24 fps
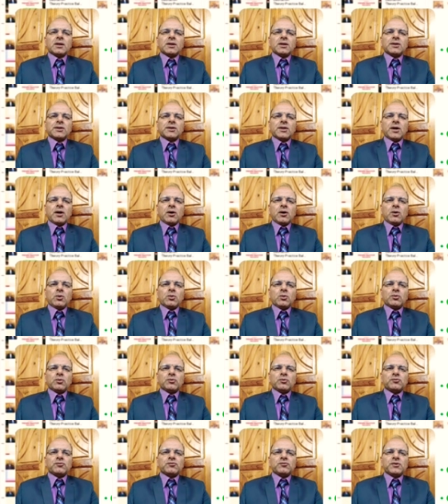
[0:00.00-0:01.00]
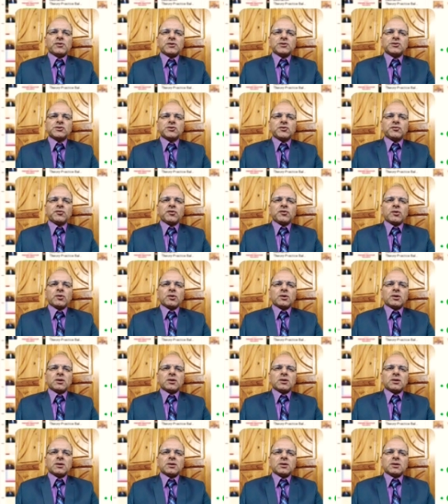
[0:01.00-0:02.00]
Now, first of
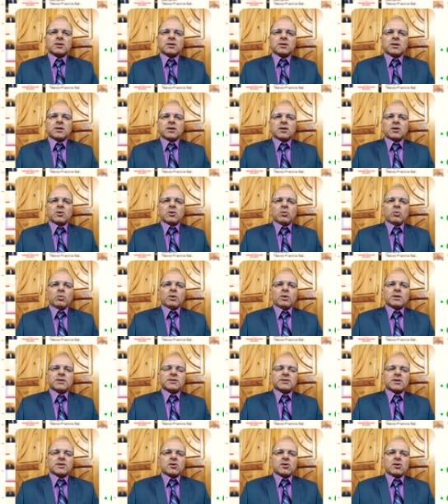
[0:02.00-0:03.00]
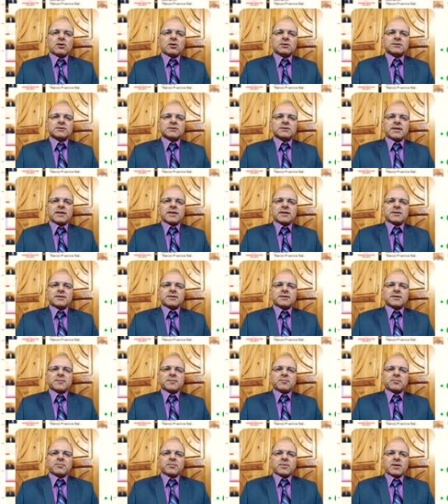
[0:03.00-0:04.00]
all, what is a consent?
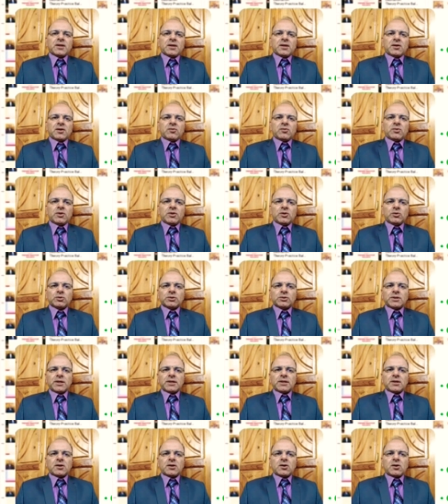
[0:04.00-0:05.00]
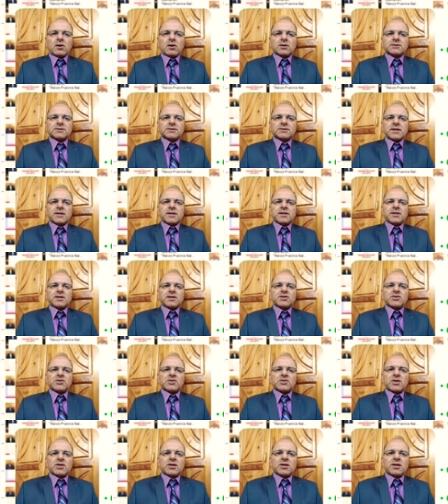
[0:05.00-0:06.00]
We know that a consent is
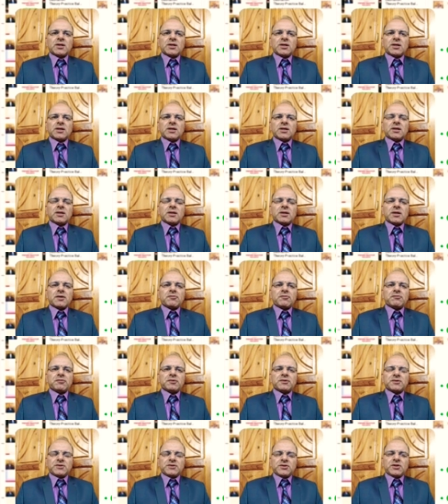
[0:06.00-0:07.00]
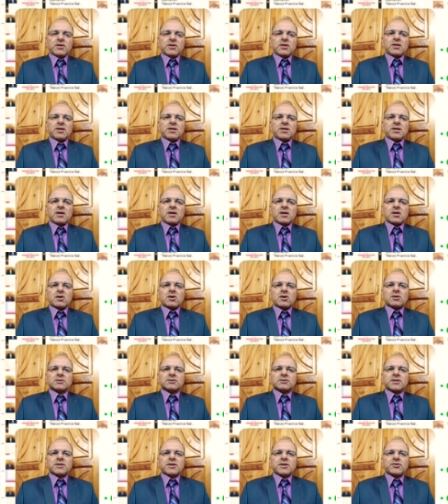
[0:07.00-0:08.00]
generally refer, generally a
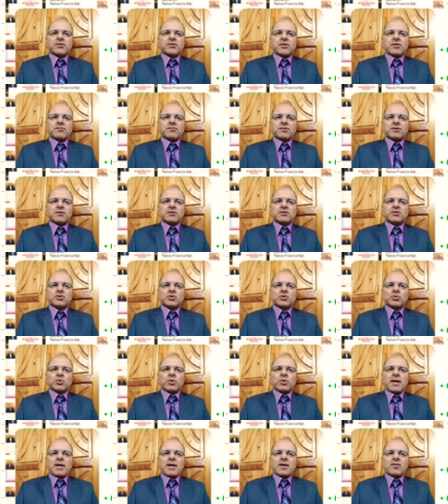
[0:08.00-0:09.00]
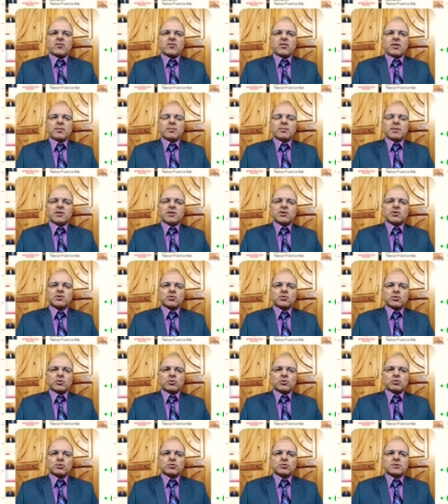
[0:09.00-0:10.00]
consent refers to agreement to
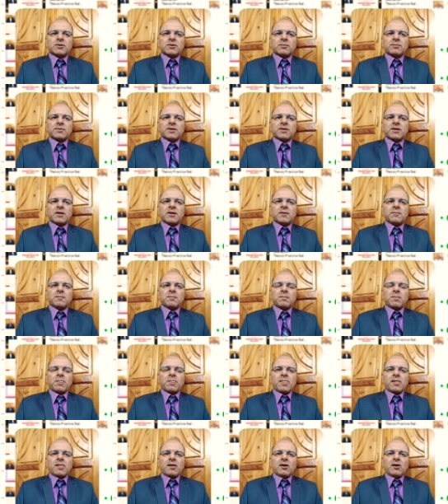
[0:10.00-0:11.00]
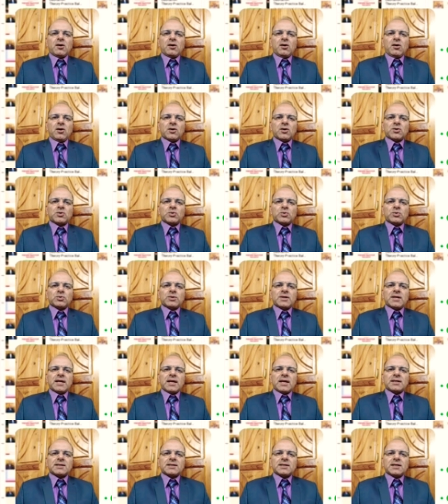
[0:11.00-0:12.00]
do something or to
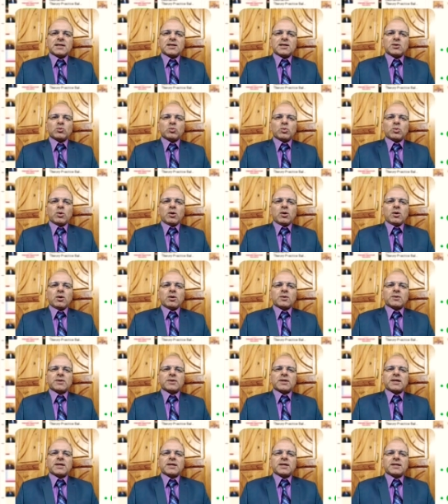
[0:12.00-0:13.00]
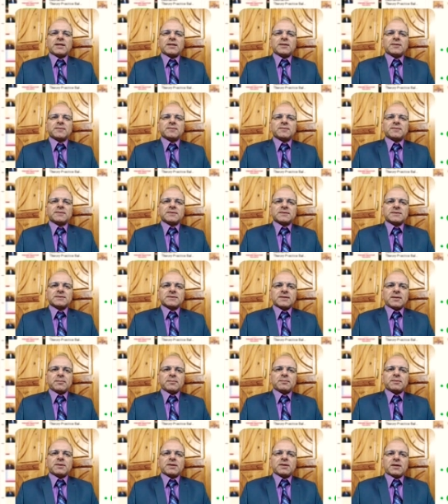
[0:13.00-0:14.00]
get involved in
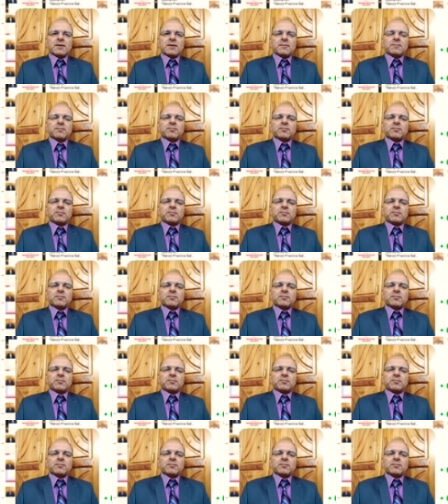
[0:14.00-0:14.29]
something.